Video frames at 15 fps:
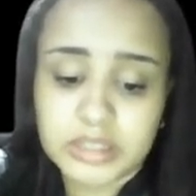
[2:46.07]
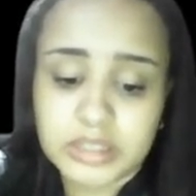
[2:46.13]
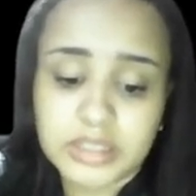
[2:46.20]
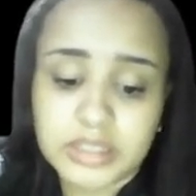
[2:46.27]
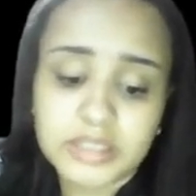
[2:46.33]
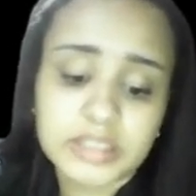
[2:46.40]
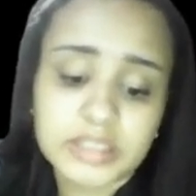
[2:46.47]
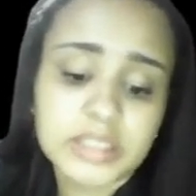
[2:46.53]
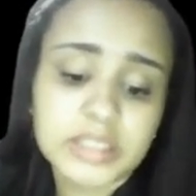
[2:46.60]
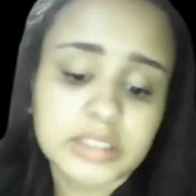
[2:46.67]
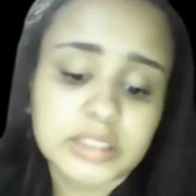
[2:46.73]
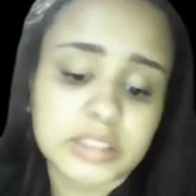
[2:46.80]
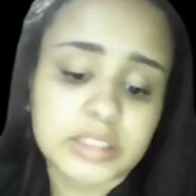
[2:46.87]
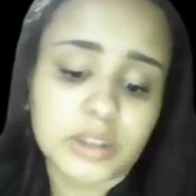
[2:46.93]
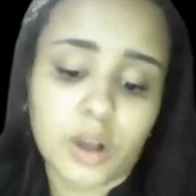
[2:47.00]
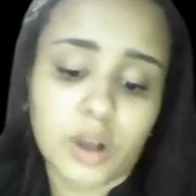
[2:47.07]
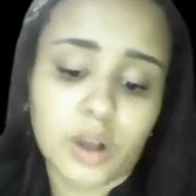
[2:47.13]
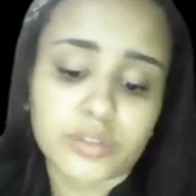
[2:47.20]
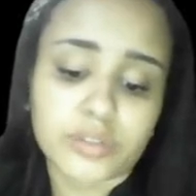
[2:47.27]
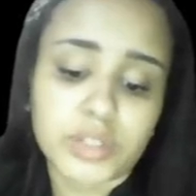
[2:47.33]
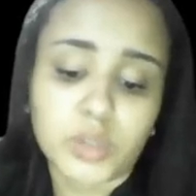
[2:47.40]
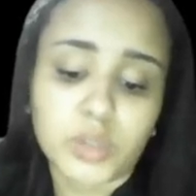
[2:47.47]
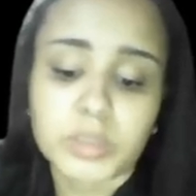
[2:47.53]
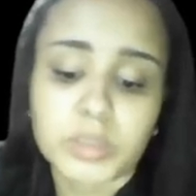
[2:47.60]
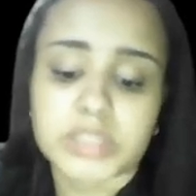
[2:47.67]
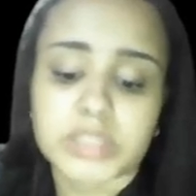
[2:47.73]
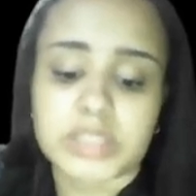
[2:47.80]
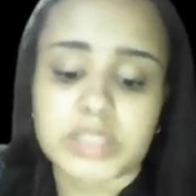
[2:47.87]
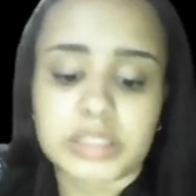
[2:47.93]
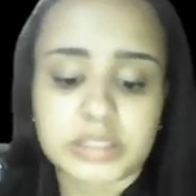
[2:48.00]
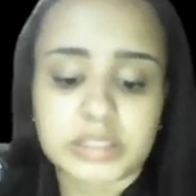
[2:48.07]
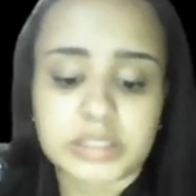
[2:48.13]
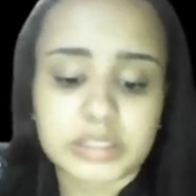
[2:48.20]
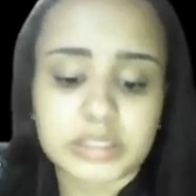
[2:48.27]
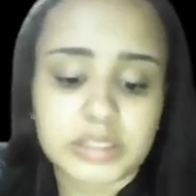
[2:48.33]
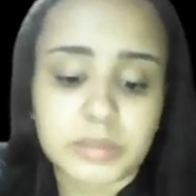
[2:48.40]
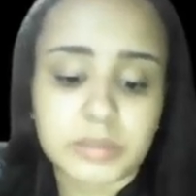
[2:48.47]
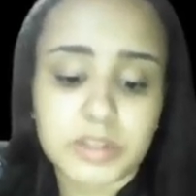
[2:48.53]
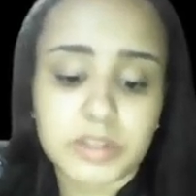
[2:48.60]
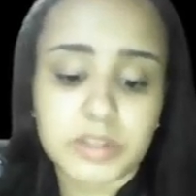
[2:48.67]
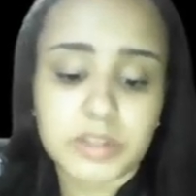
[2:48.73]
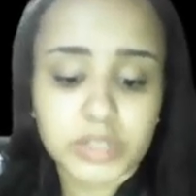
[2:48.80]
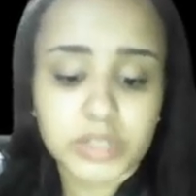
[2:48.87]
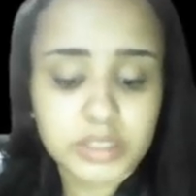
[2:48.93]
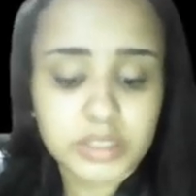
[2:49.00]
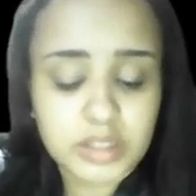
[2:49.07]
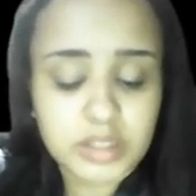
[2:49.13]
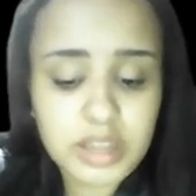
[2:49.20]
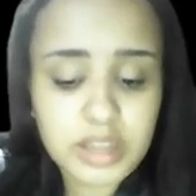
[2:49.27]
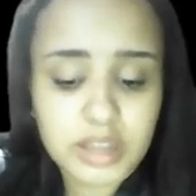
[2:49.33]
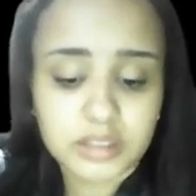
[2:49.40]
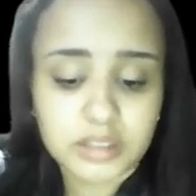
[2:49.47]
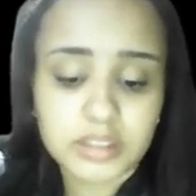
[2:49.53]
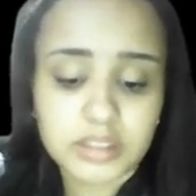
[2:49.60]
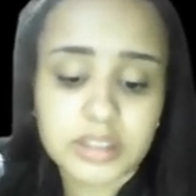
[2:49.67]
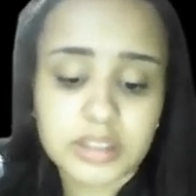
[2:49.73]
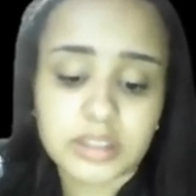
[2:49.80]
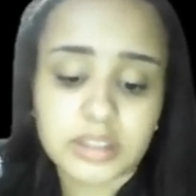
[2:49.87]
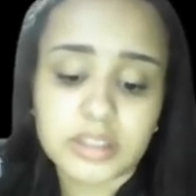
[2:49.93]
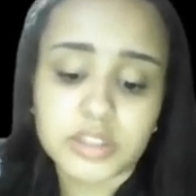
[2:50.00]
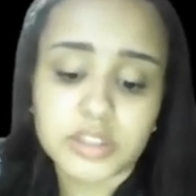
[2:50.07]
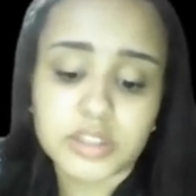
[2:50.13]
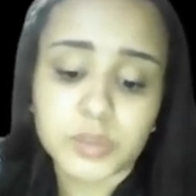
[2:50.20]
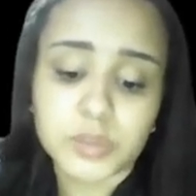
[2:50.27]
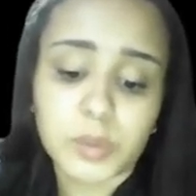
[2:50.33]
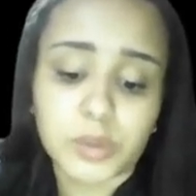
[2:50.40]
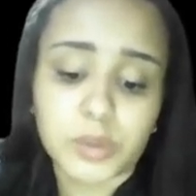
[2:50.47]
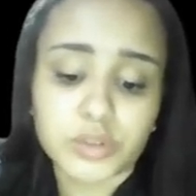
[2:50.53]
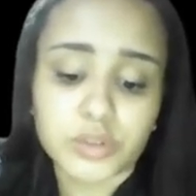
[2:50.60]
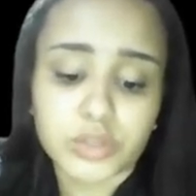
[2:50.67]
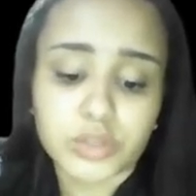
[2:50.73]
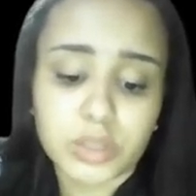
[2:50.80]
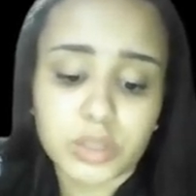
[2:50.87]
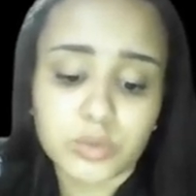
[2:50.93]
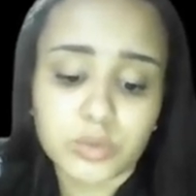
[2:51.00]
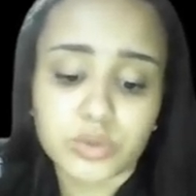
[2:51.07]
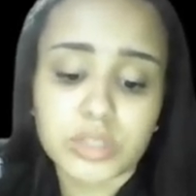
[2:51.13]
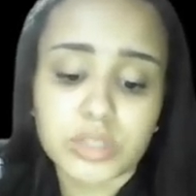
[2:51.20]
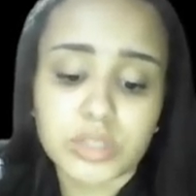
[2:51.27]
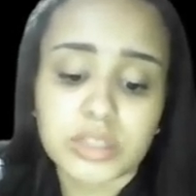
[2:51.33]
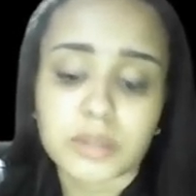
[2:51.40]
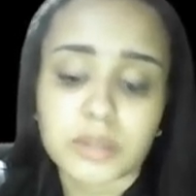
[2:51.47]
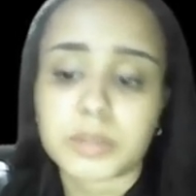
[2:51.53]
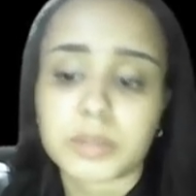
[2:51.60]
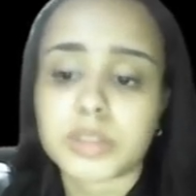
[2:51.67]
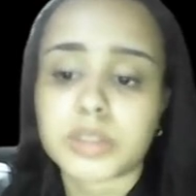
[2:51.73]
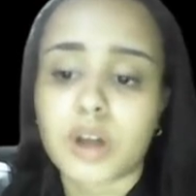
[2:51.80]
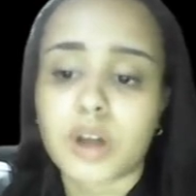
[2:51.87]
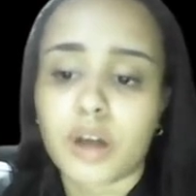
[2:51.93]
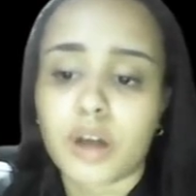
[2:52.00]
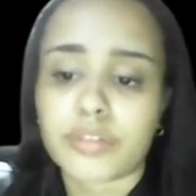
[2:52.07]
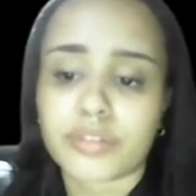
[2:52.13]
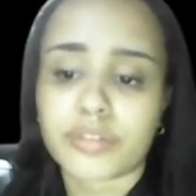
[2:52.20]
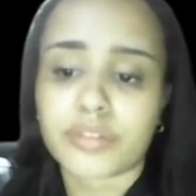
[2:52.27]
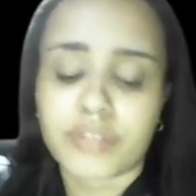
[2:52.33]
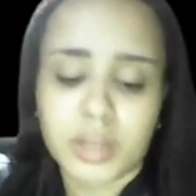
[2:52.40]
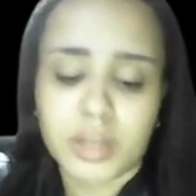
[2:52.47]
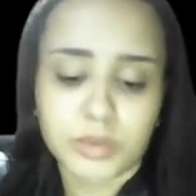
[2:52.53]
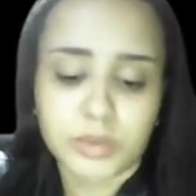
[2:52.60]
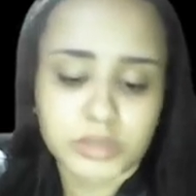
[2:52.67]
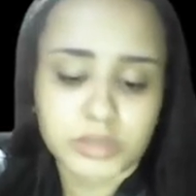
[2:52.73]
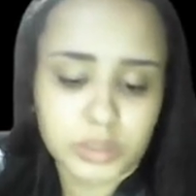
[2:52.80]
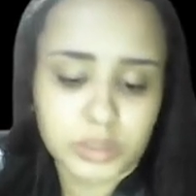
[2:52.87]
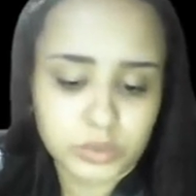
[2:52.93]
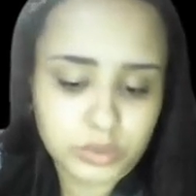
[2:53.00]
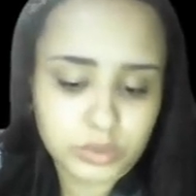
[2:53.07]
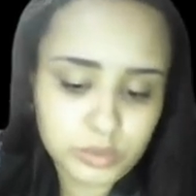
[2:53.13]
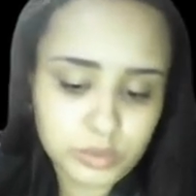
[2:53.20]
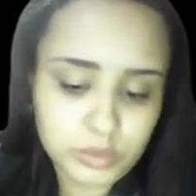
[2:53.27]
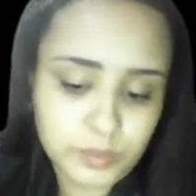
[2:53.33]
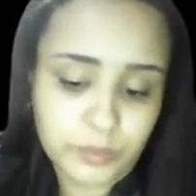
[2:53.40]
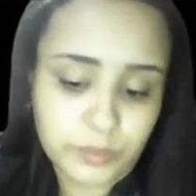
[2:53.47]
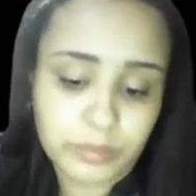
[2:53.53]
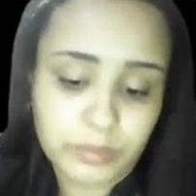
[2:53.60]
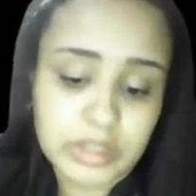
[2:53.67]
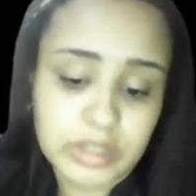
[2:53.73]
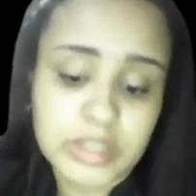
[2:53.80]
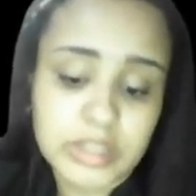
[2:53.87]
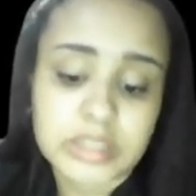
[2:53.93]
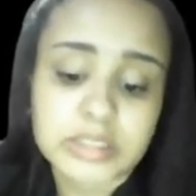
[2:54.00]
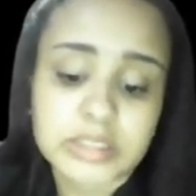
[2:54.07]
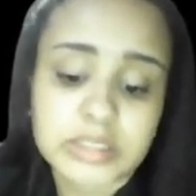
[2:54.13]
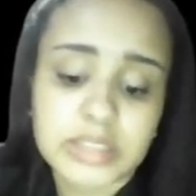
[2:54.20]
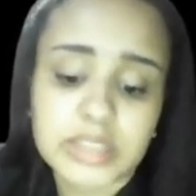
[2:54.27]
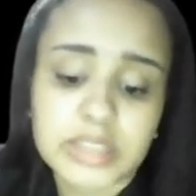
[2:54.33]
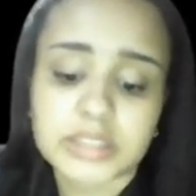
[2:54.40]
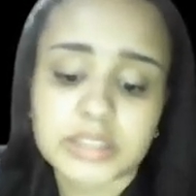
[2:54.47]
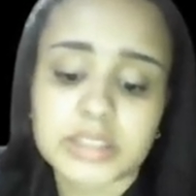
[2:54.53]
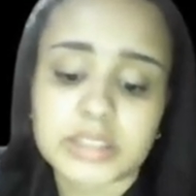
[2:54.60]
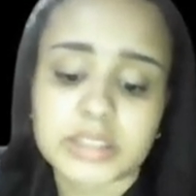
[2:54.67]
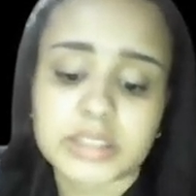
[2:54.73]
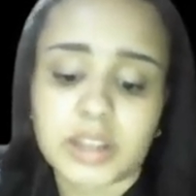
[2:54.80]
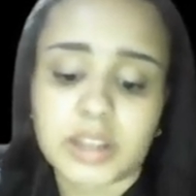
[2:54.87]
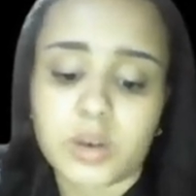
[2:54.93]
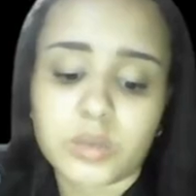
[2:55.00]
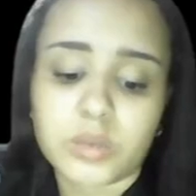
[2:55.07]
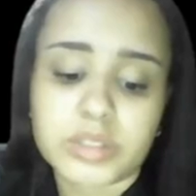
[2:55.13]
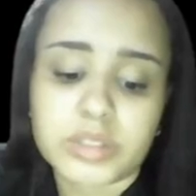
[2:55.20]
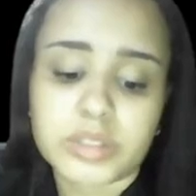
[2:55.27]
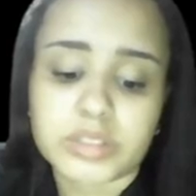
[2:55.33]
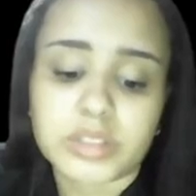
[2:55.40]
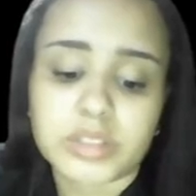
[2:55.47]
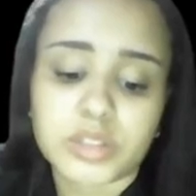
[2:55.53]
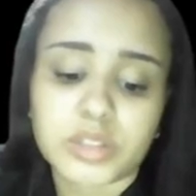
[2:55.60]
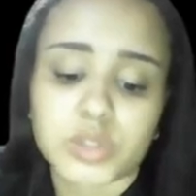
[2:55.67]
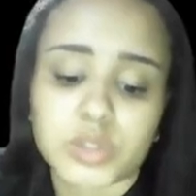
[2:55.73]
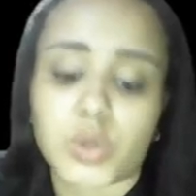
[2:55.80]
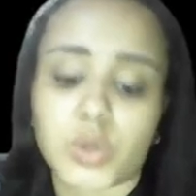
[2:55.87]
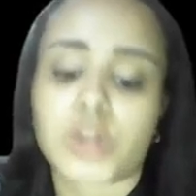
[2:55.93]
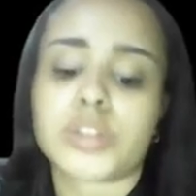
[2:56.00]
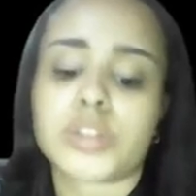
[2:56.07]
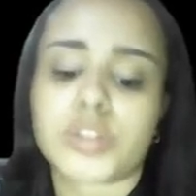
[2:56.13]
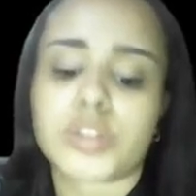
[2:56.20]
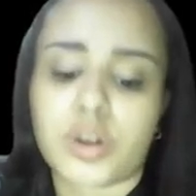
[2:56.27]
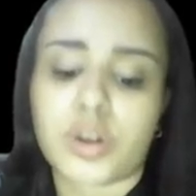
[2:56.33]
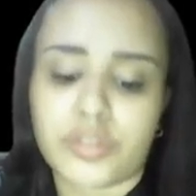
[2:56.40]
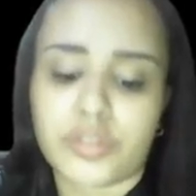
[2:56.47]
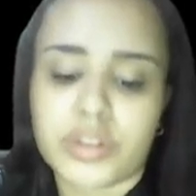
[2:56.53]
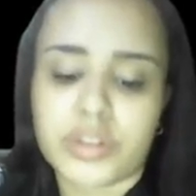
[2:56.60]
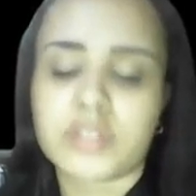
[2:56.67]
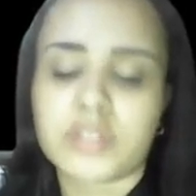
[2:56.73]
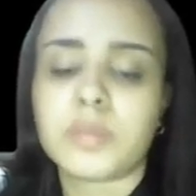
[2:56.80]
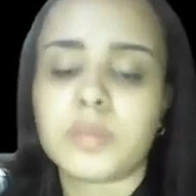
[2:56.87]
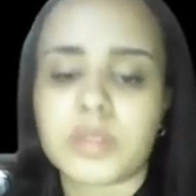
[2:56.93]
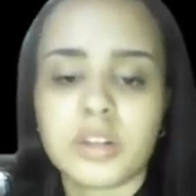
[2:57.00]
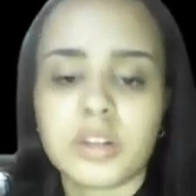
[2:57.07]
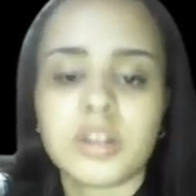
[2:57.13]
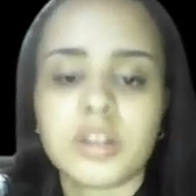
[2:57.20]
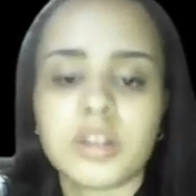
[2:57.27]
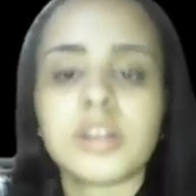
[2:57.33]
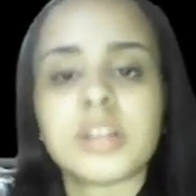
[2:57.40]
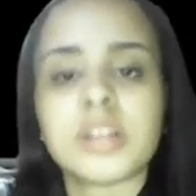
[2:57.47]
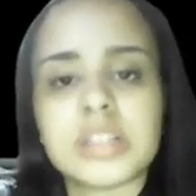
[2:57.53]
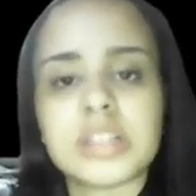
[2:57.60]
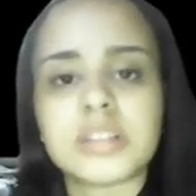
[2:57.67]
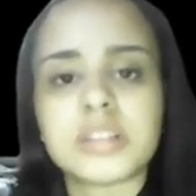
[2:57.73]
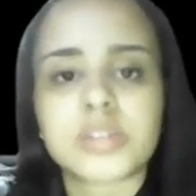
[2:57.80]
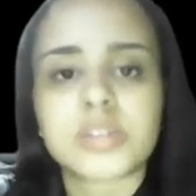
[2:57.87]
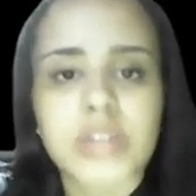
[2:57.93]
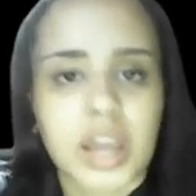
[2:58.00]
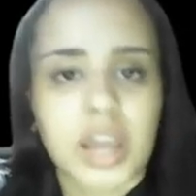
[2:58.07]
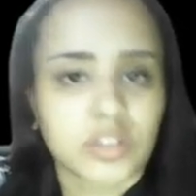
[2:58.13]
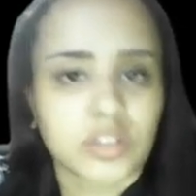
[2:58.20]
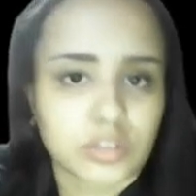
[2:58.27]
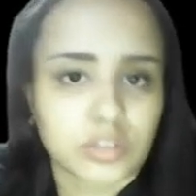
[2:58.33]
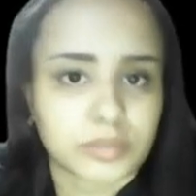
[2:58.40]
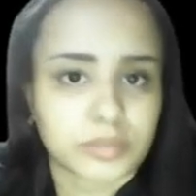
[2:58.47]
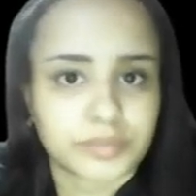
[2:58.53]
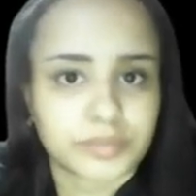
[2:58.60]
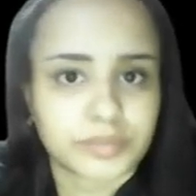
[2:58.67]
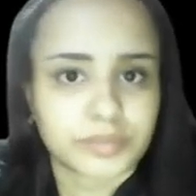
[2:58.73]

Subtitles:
The intensity of the luminescence is measured and is proportional to the number of viable cells, since the cell is the source of ATP in this reaction.